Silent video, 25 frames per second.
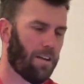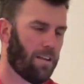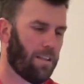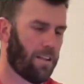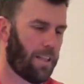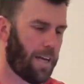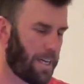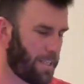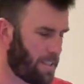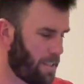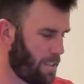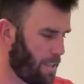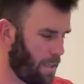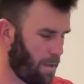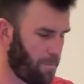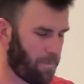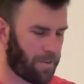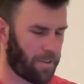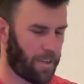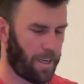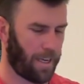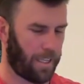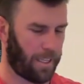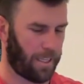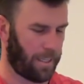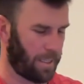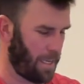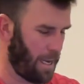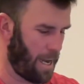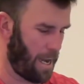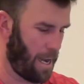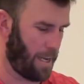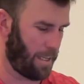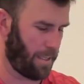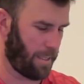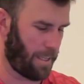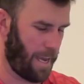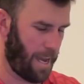That seems like
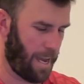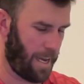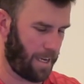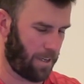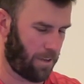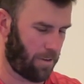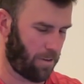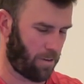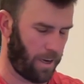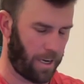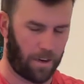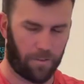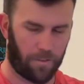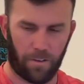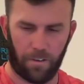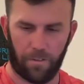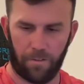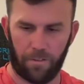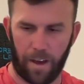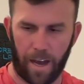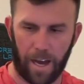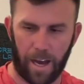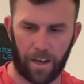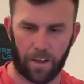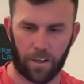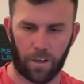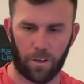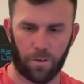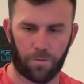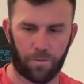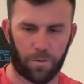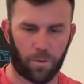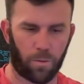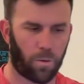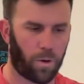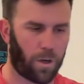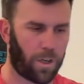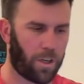not that great of a value
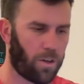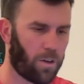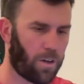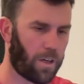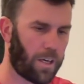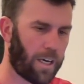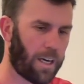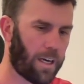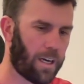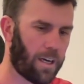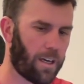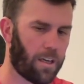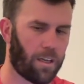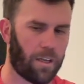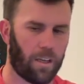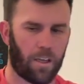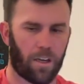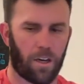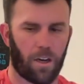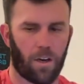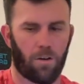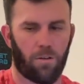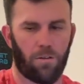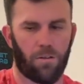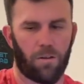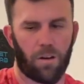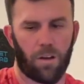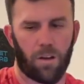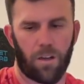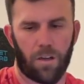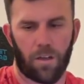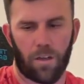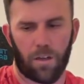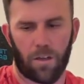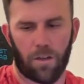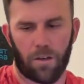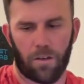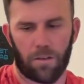for what you get. You know,
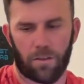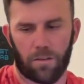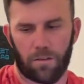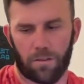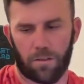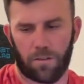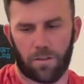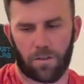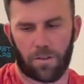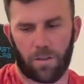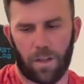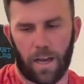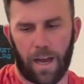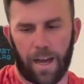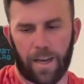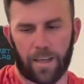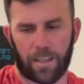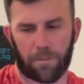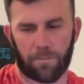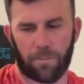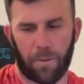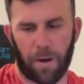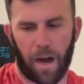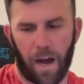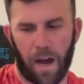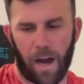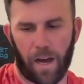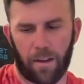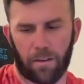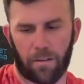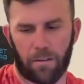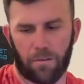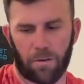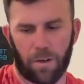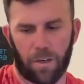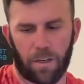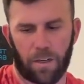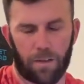I just bought, what,